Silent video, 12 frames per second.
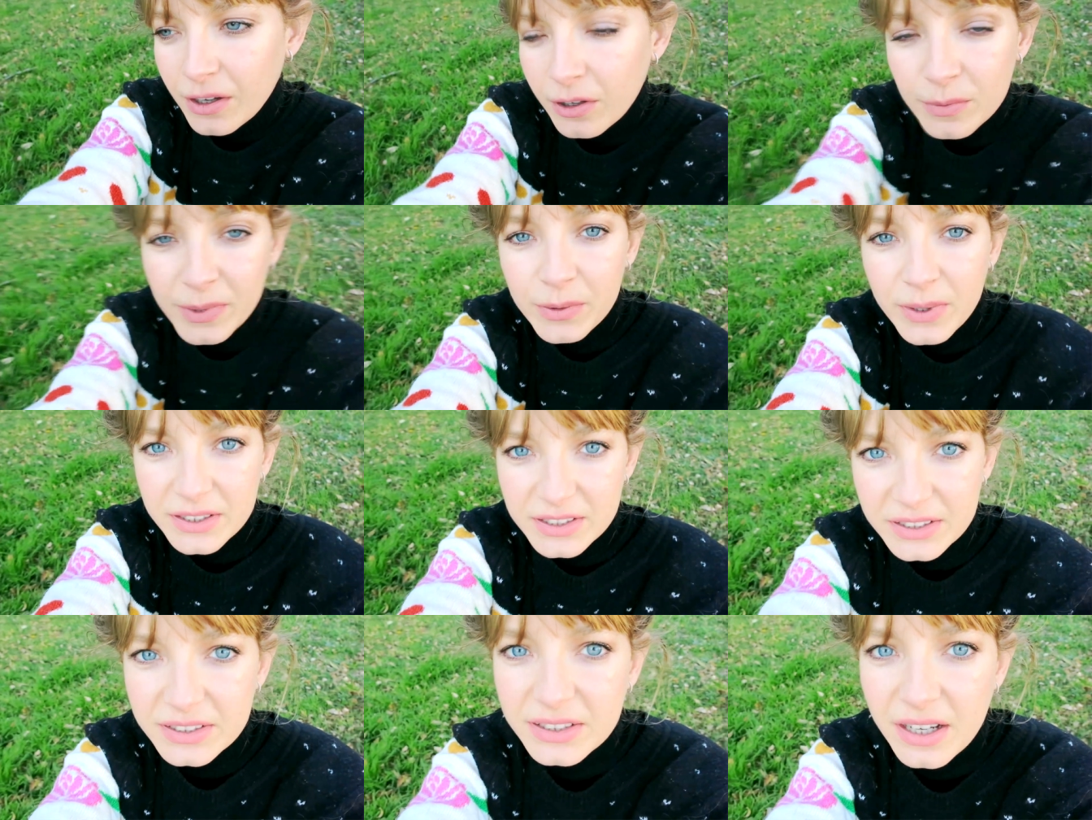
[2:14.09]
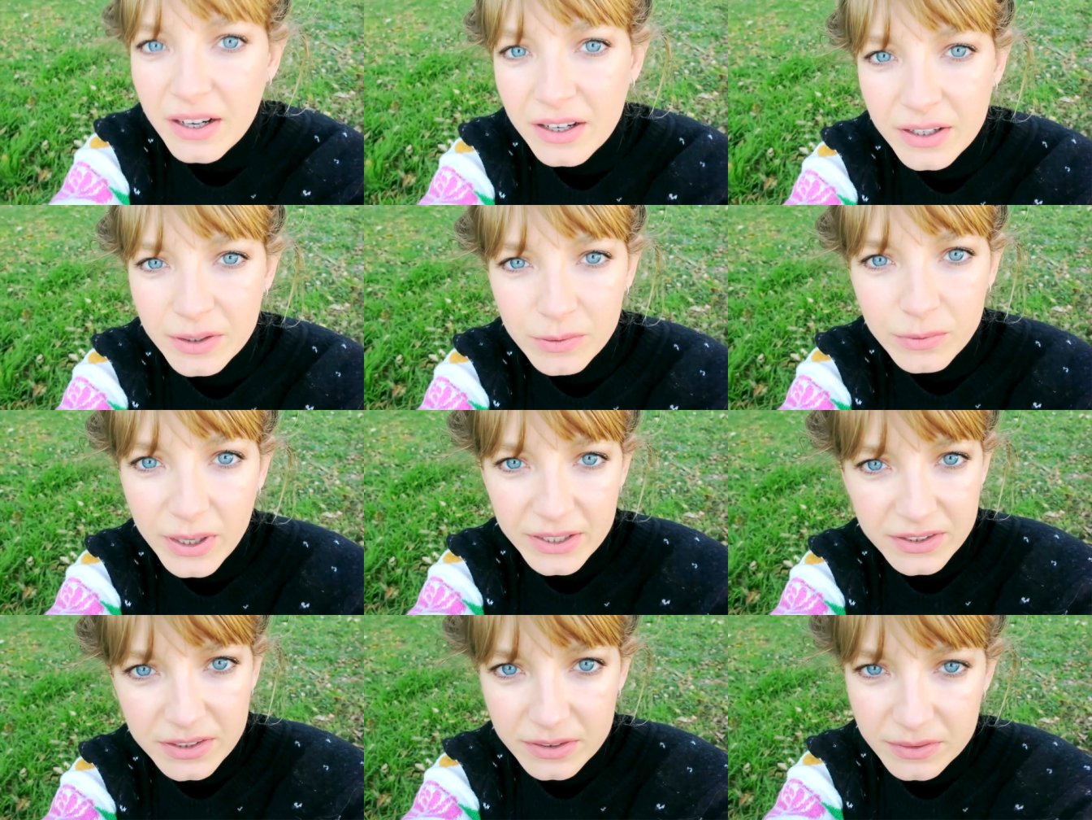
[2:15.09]
all my watches are
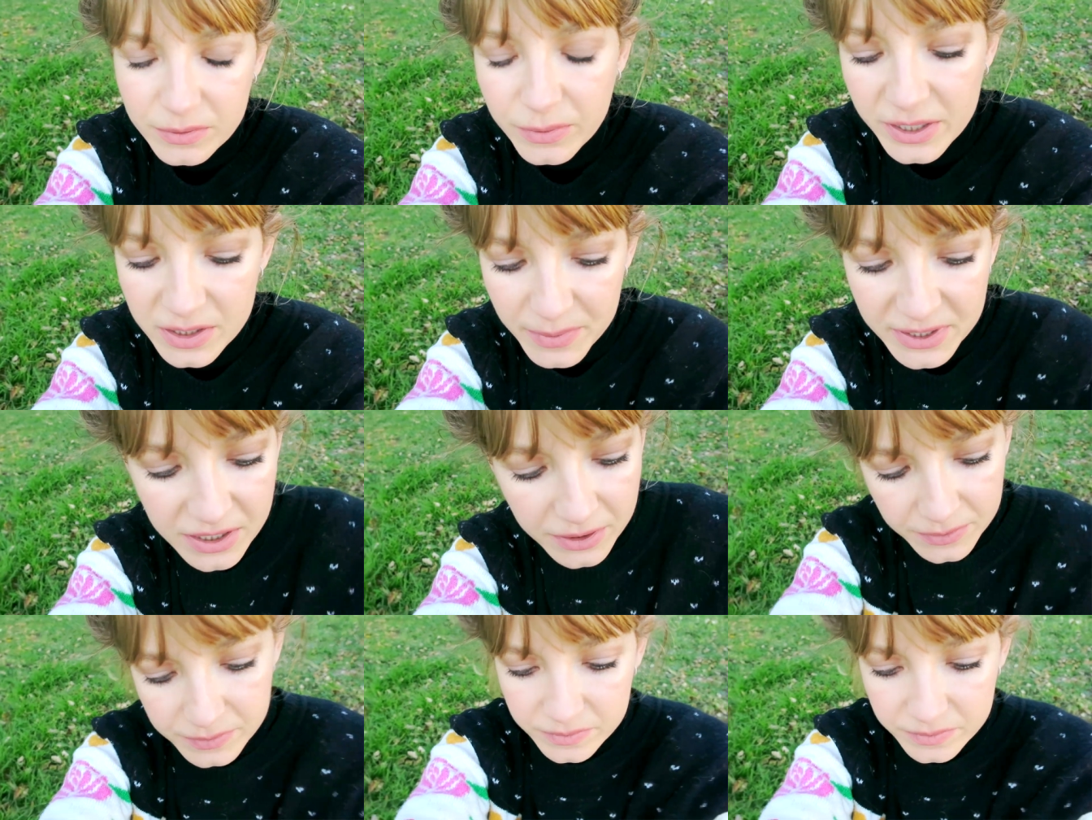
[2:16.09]
white metal.